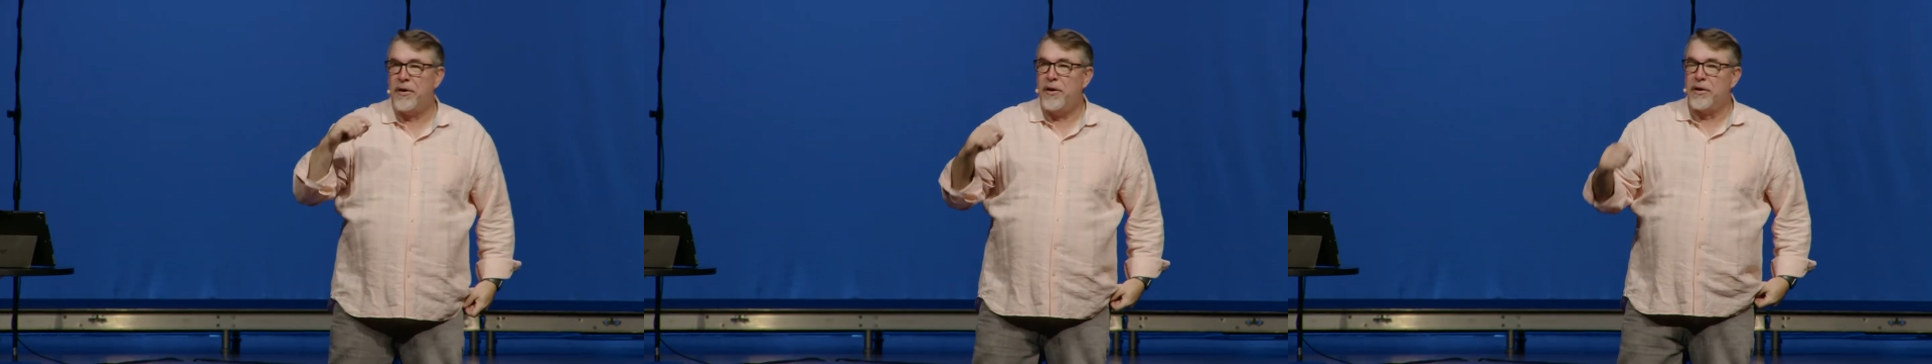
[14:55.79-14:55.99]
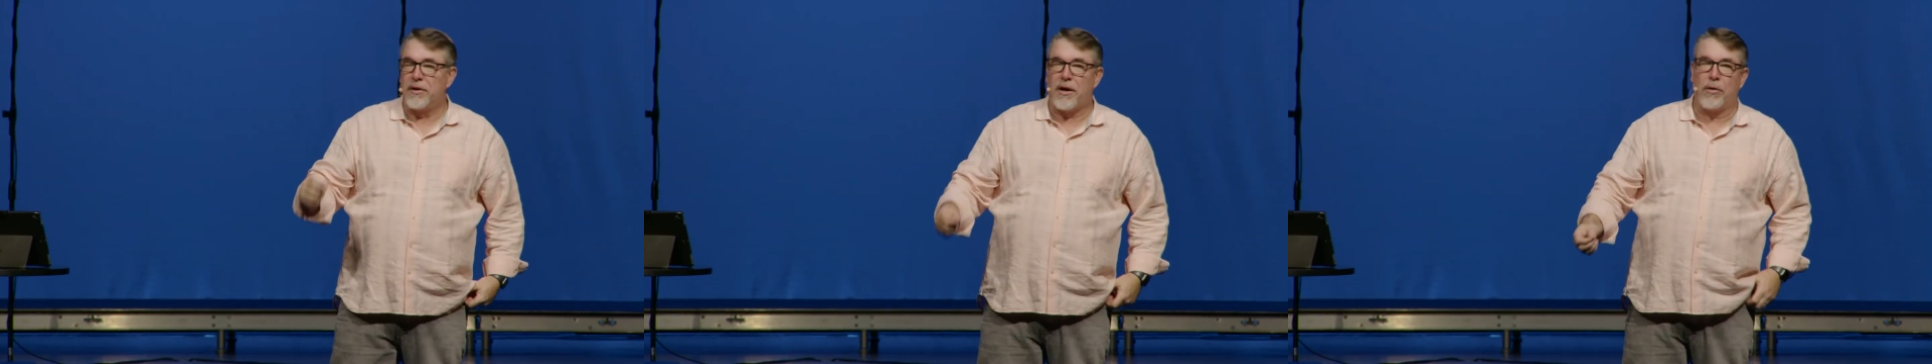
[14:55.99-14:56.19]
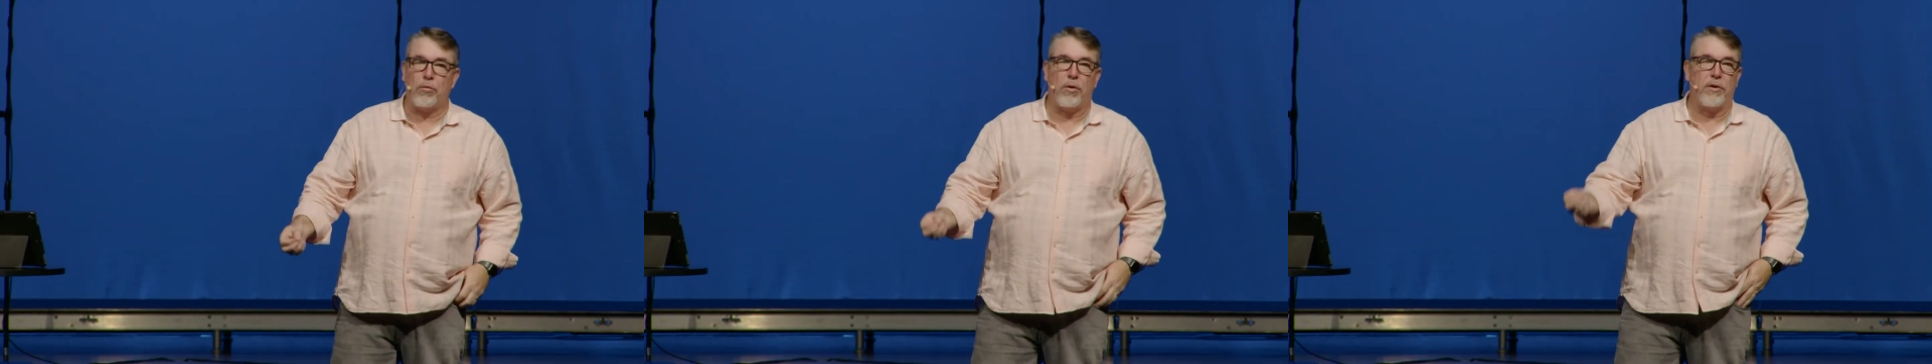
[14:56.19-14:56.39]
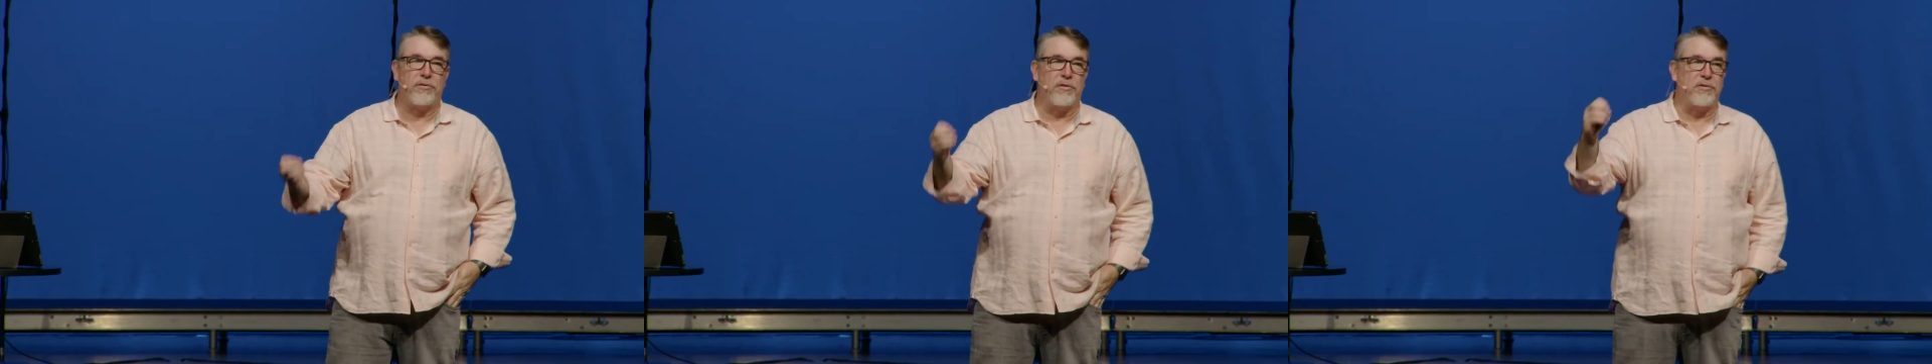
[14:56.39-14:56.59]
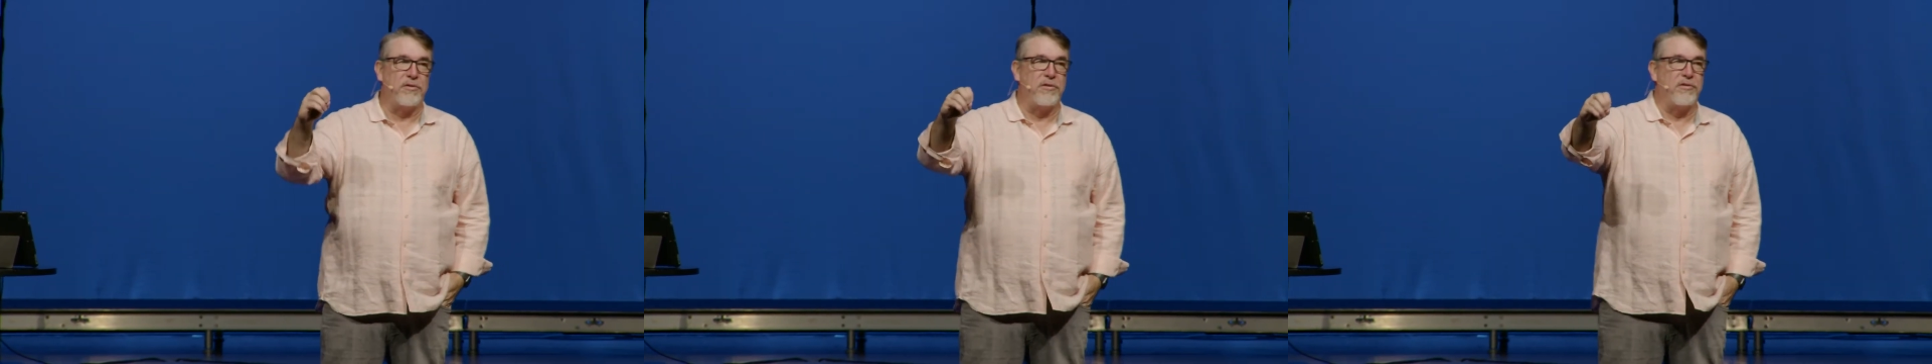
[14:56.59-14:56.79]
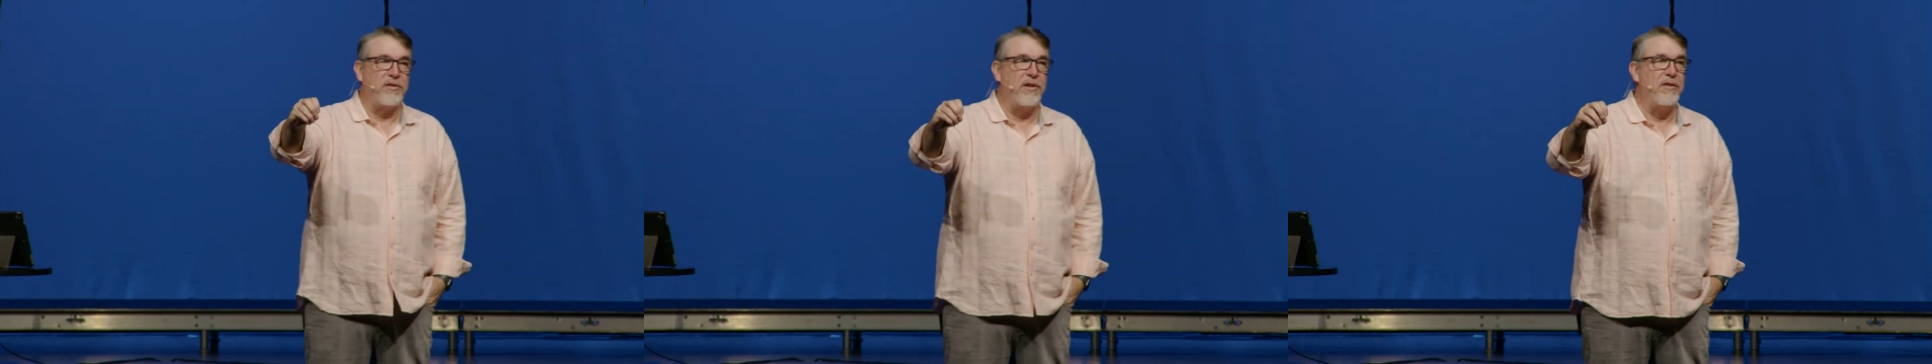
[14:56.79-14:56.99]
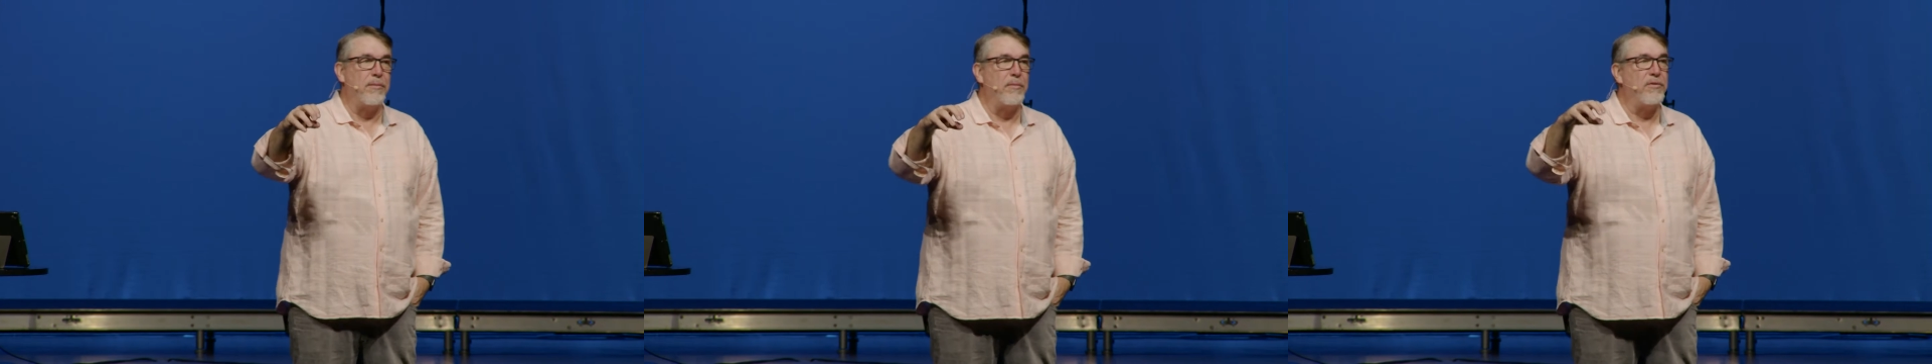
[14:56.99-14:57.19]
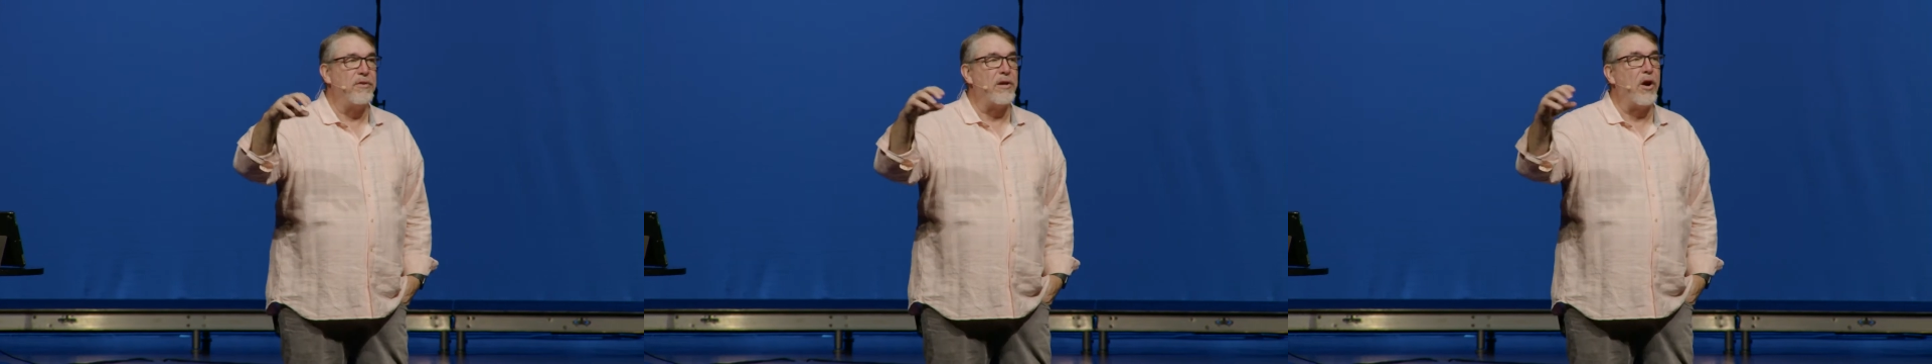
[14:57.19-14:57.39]
God wants us to see them
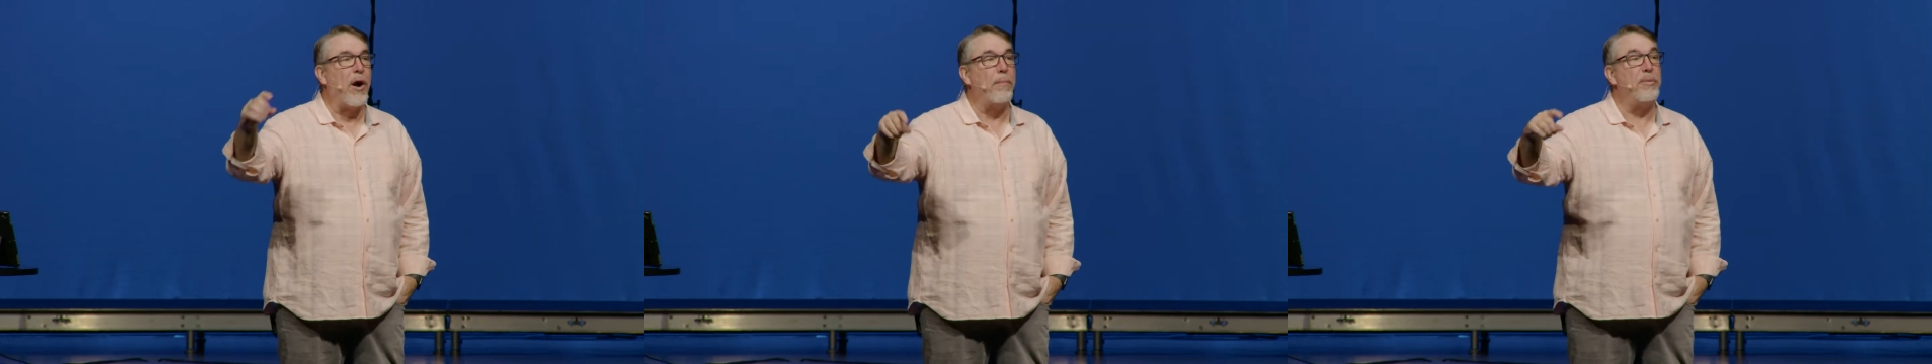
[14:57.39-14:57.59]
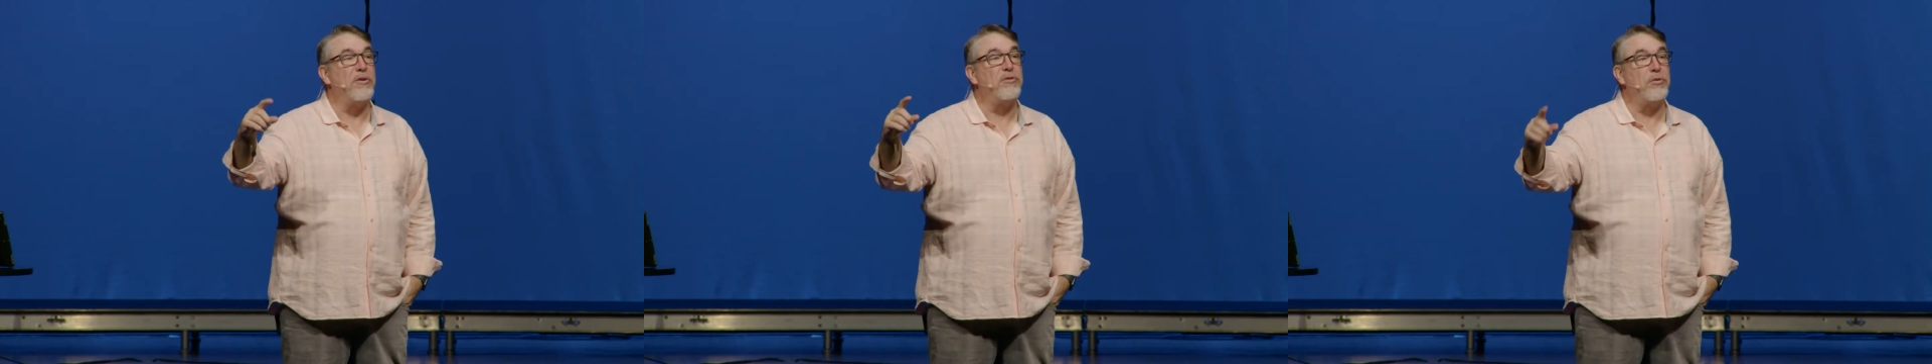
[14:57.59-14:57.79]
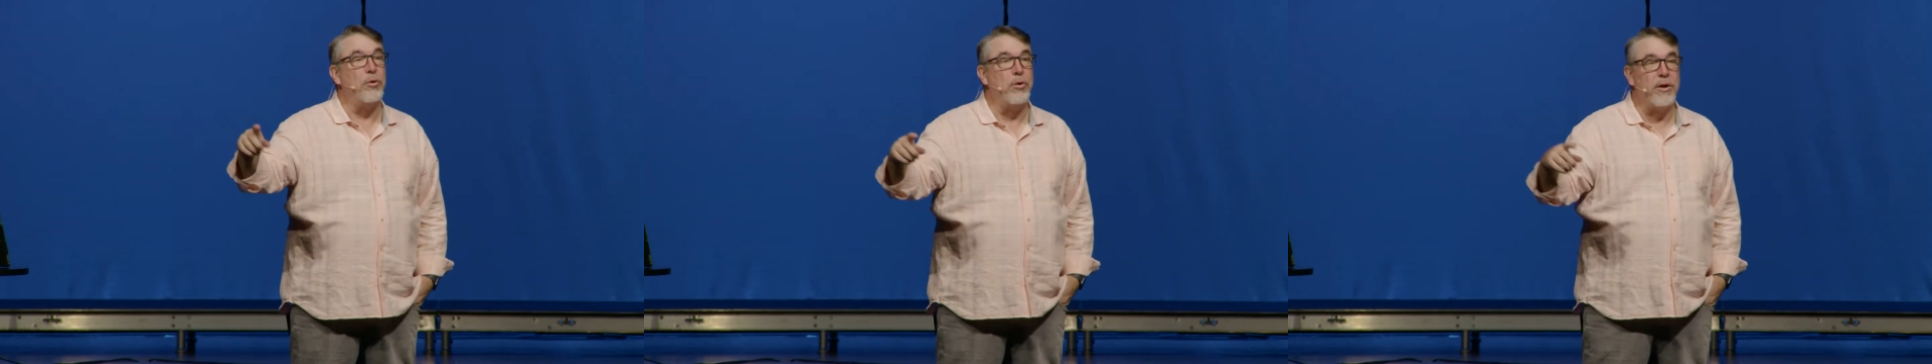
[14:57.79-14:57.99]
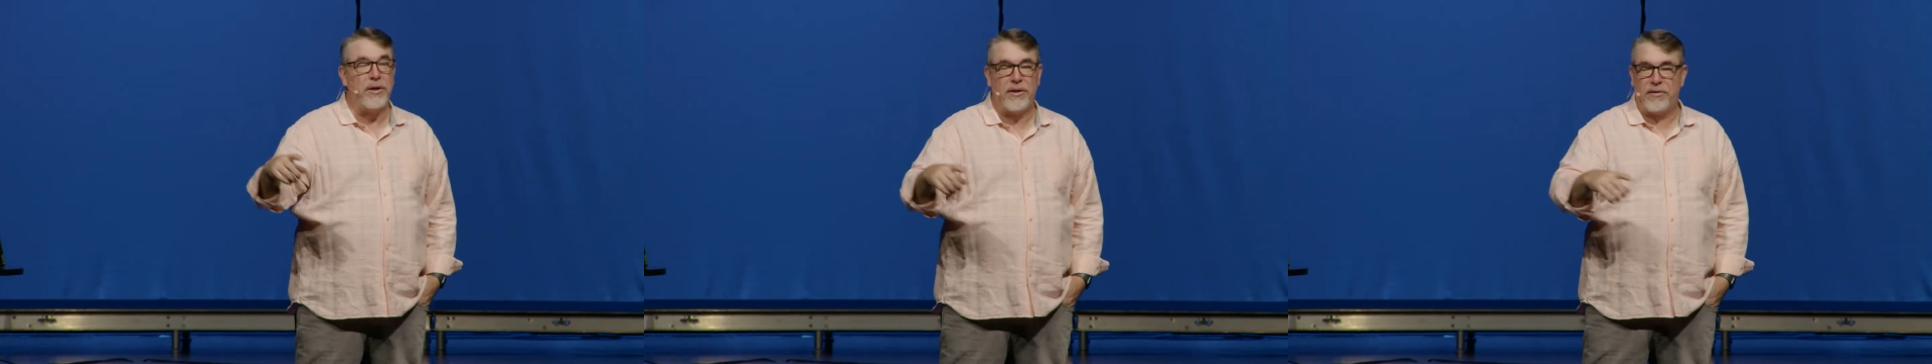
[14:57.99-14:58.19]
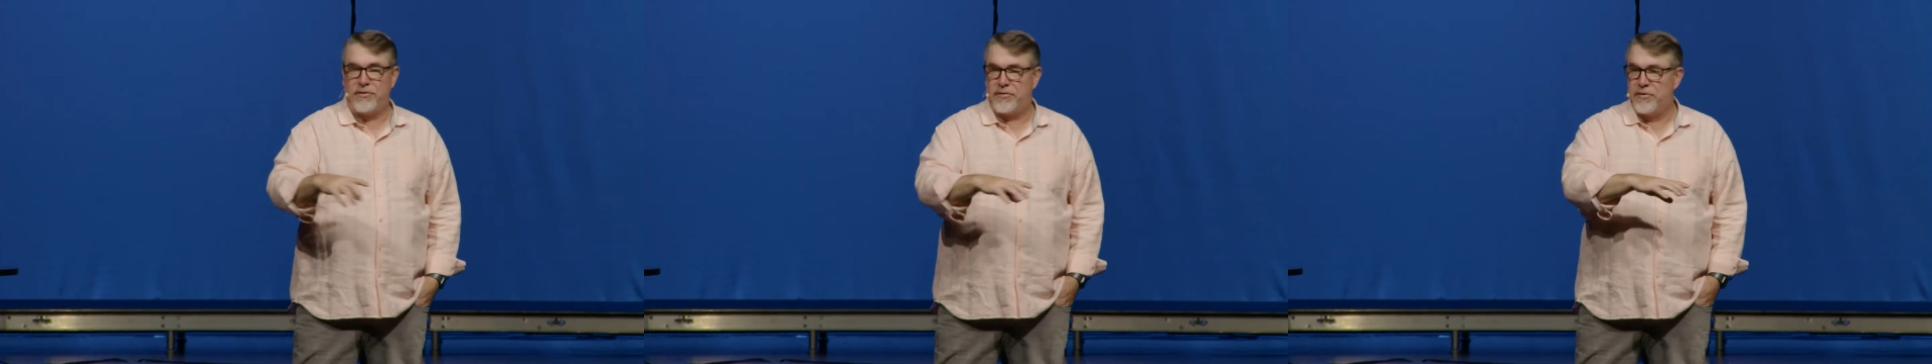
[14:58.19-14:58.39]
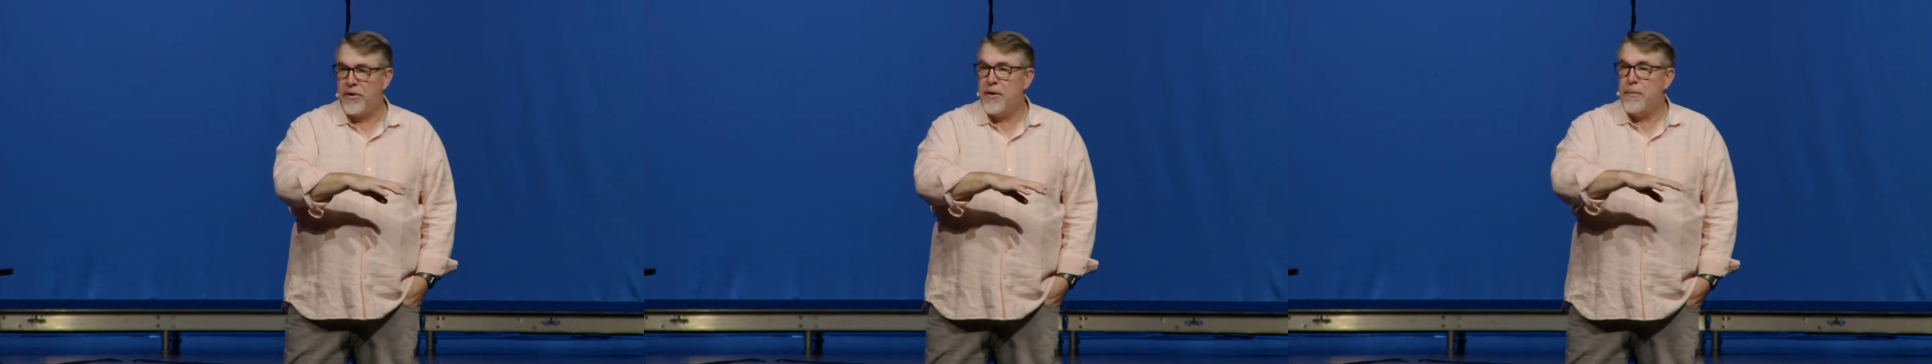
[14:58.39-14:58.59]
as the opportunities